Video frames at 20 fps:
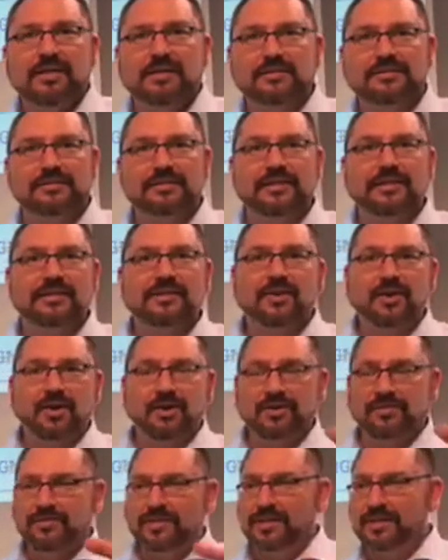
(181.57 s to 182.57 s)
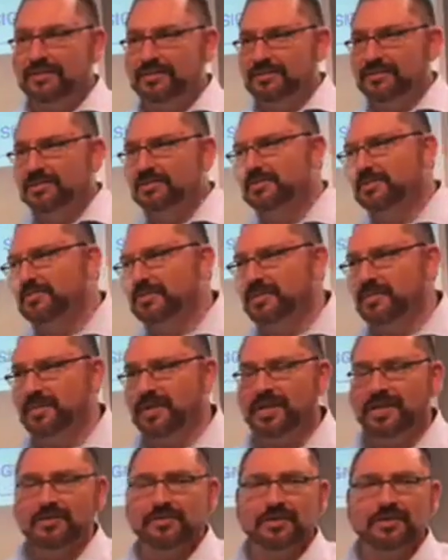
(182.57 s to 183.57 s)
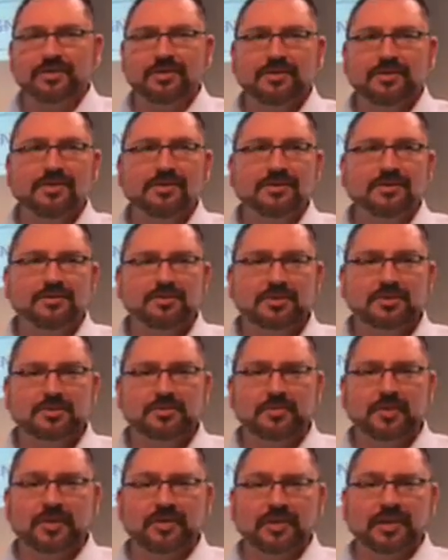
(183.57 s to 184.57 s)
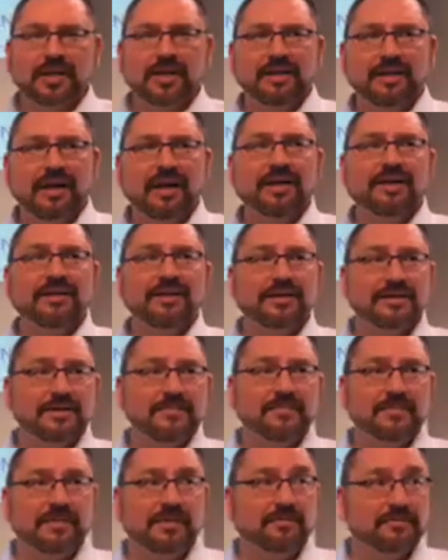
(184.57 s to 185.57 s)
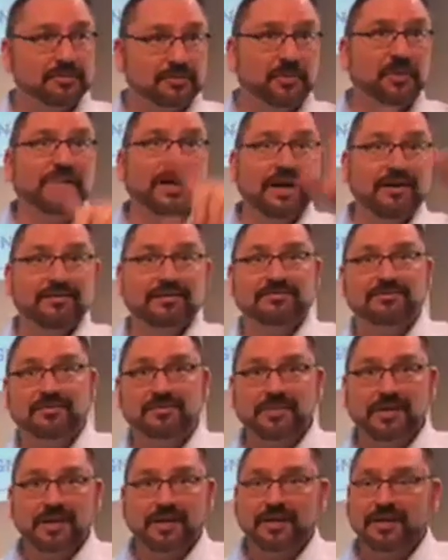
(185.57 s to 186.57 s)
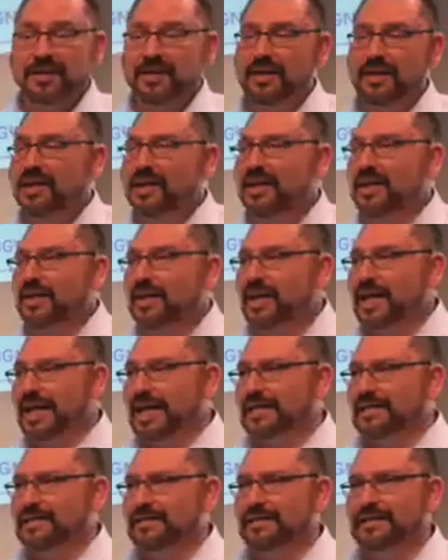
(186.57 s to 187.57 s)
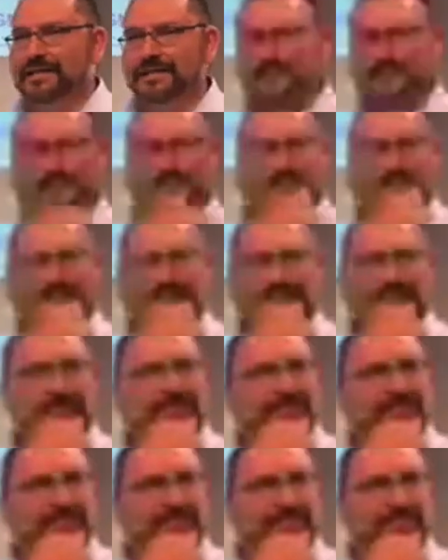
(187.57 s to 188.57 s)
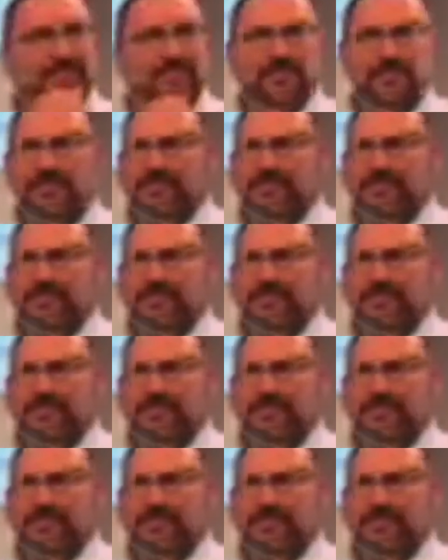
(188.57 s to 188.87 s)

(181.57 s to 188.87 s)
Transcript: that said, all of the elders will be meeting with you at the church building at nine A M That was one hour from then. And uh, I thought, hmm, this sounds